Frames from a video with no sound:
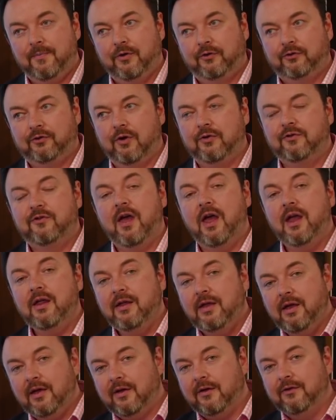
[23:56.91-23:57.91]
So
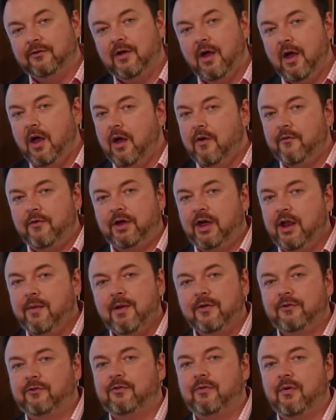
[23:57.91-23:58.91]
10 years, forget
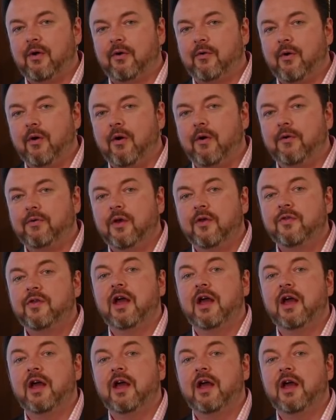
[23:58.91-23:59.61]
about zero growth,